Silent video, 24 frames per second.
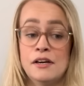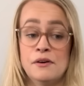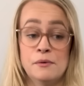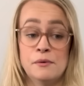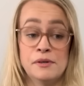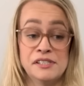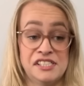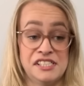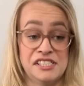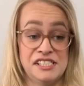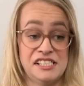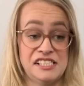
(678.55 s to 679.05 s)

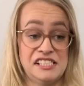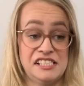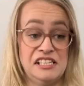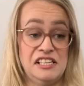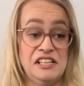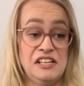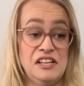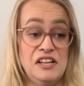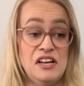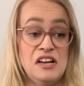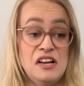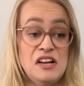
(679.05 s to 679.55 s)
which is
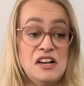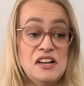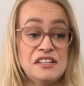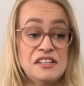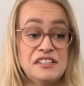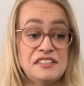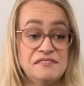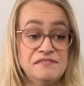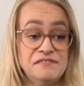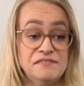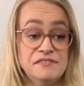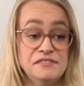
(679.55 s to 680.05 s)

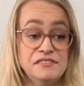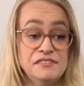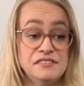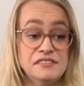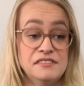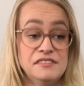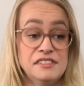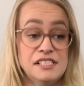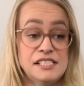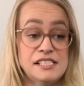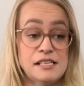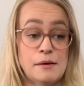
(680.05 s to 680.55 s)
not
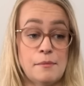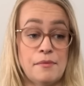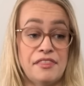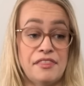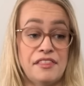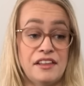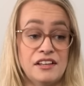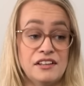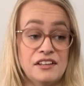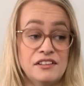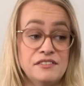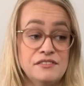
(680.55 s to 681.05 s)

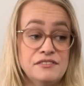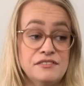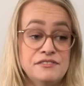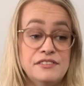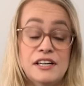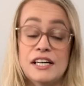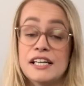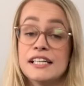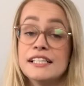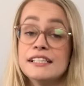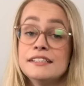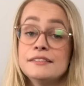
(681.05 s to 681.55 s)
something
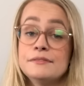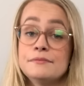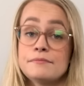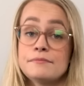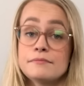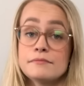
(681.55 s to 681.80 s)
fun.